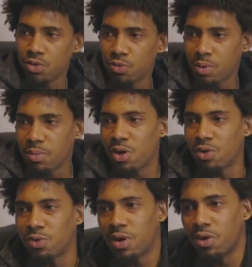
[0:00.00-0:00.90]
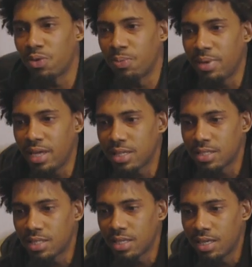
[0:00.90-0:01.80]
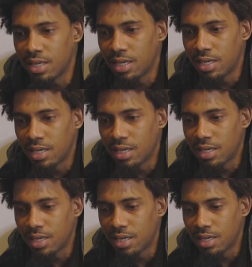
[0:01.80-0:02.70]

you put me on on mids. Yeah, you gotta hit the gram.